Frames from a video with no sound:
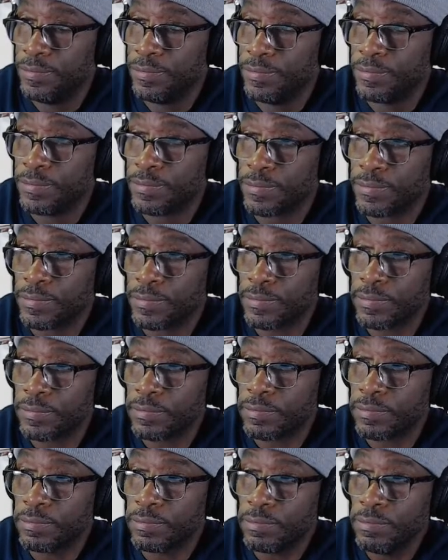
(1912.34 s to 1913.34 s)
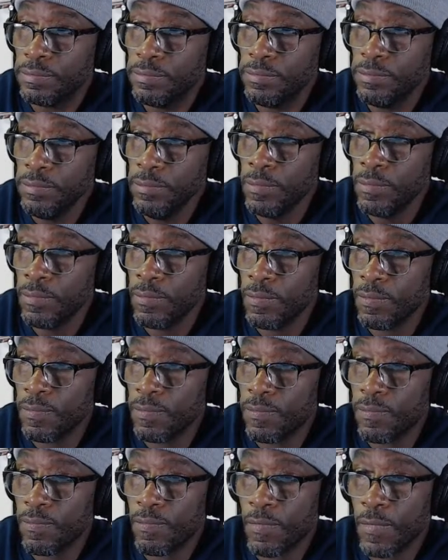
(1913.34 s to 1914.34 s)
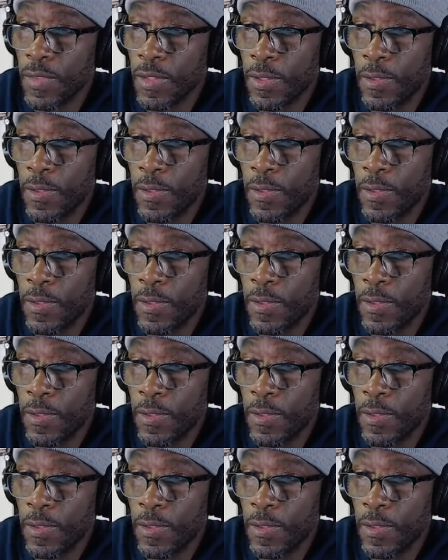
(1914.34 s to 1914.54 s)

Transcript: Nothing is said.